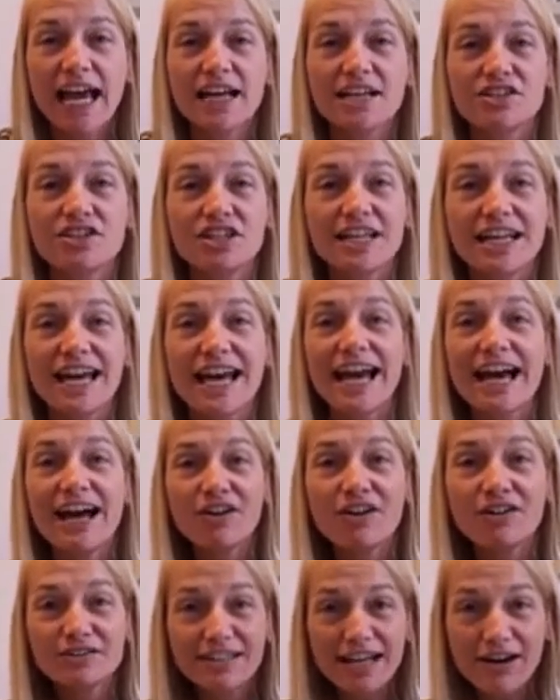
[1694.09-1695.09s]
And she
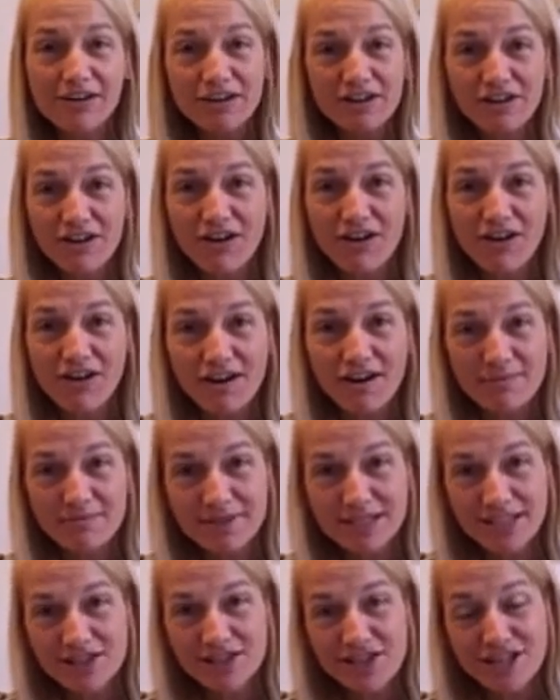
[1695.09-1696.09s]
held out her
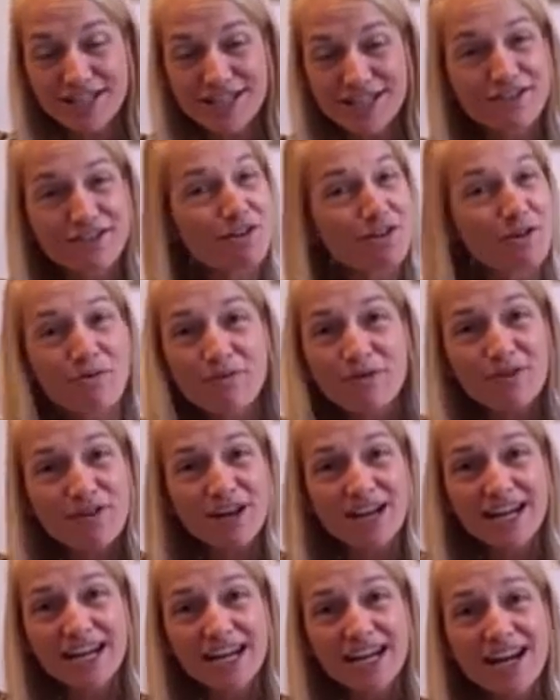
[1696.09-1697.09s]
arms and she said, Don't
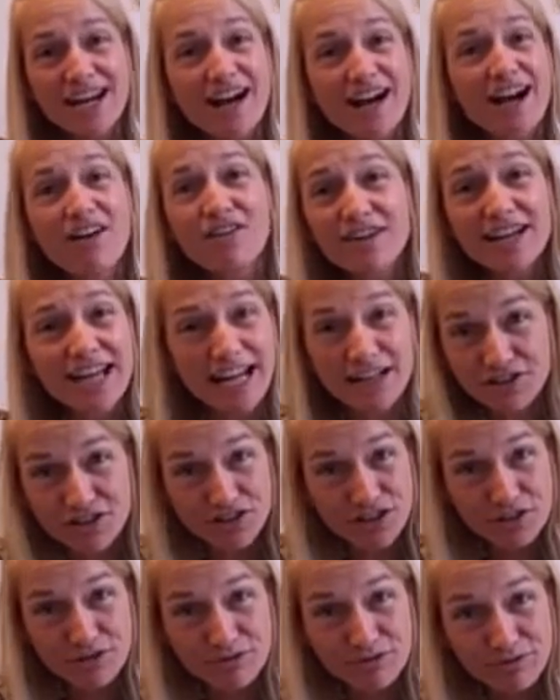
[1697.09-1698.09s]
worry, I'll
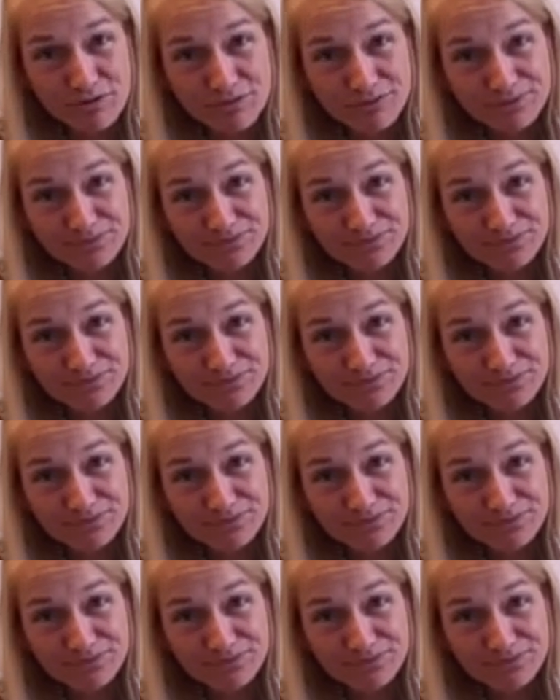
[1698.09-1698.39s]
catch you.